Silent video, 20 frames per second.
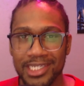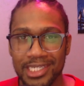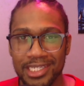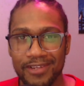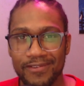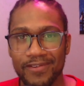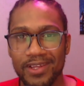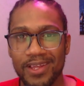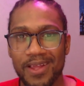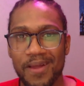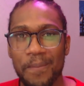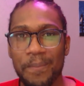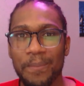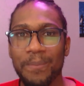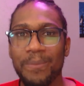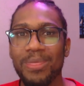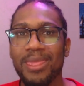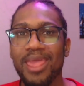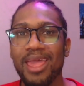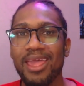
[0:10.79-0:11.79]
TV.
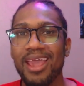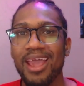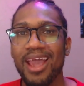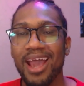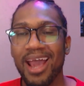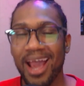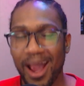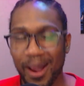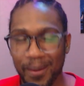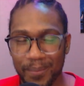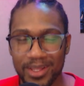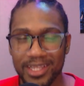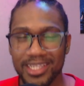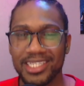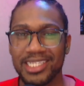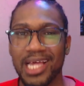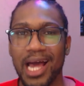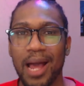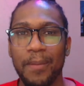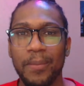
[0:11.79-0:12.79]
Happy
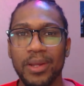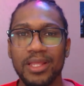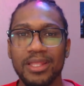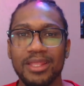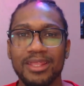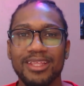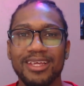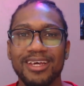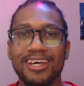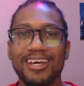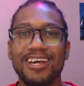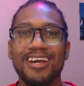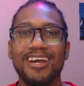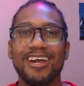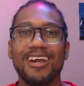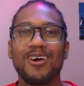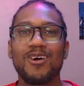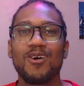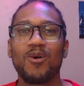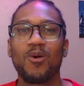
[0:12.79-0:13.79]
Sabbath.
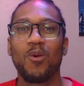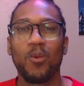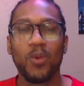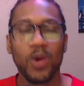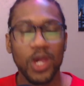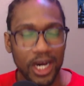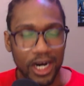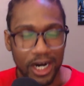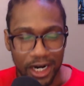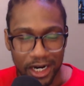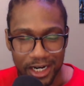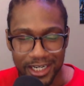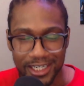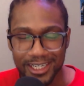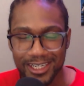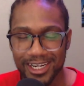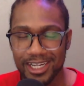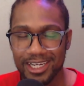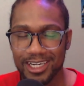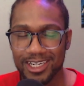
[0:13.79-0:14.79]
We are
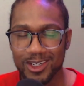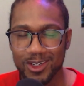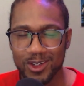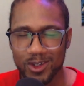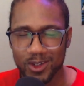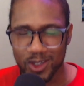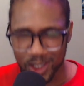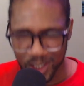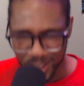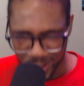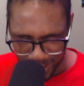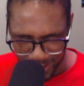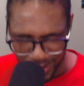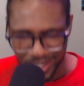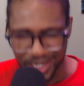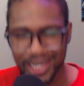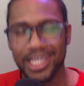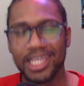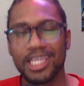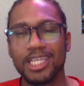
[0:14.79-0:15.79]
gonna go straight
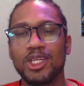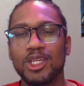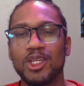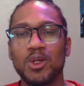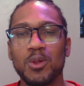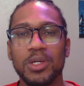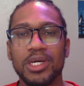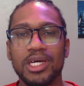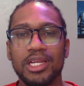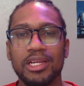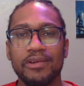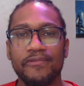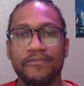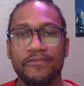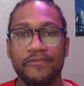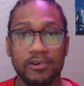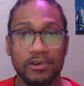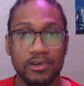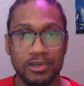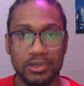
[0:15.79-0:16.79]
into it
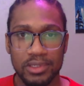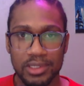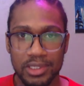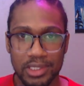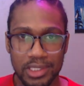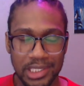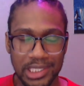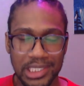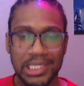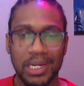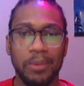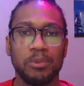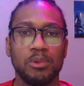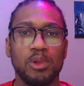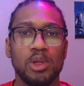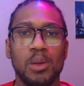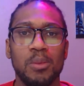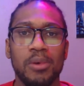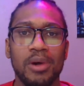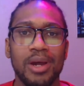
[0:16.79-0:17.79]
for chapter
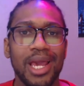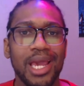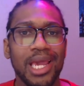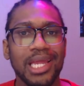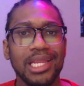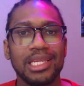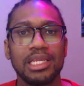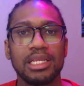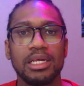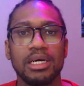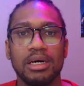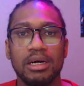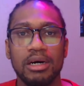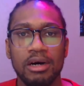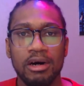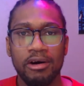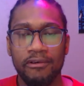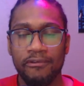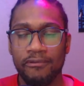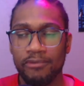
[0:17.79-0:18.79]
number 8
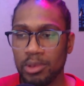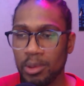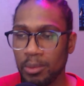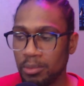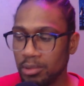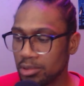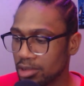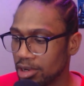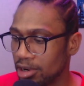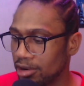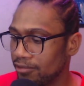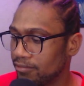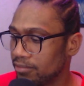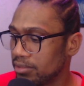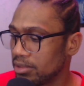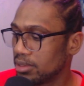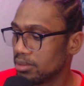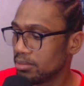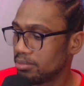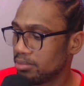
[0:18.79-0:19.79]
of the book of
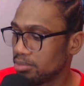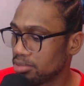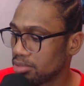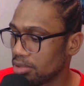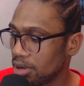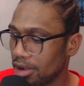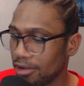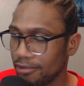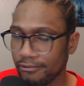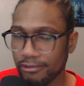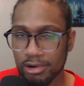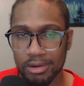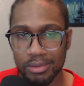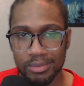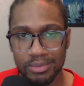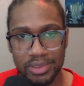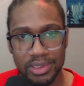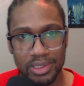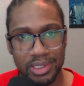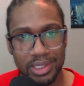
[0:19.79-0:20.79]

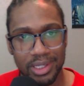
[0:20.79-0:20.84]
Proverbs.